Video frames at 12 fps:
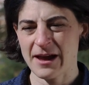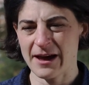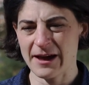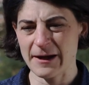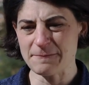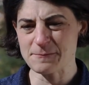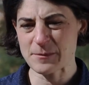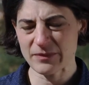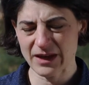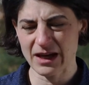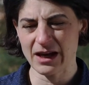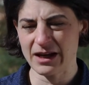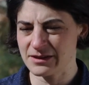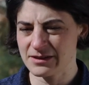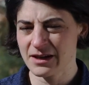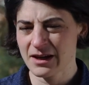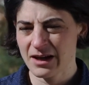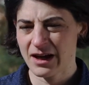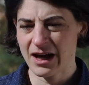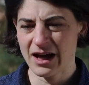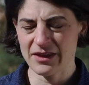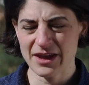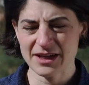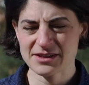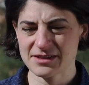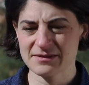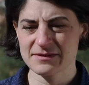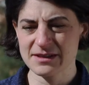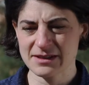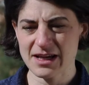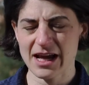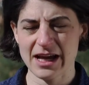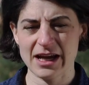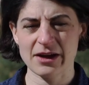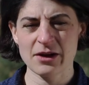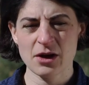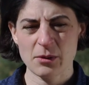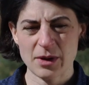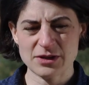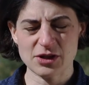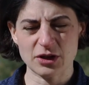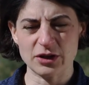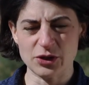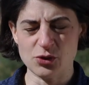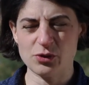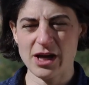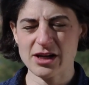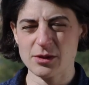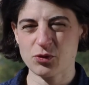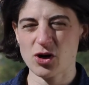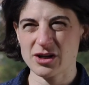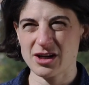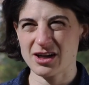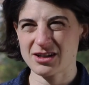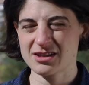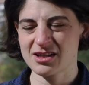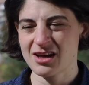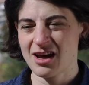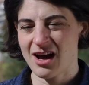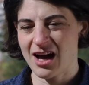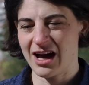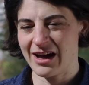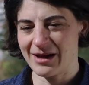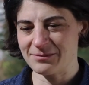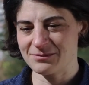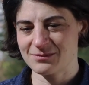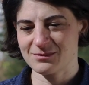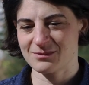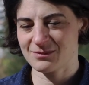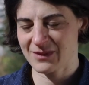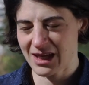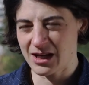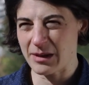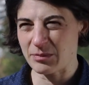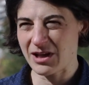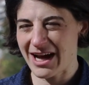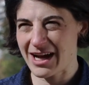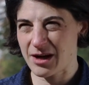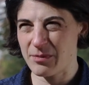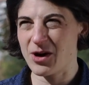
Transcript: And that's saying, basically, you get a product in a black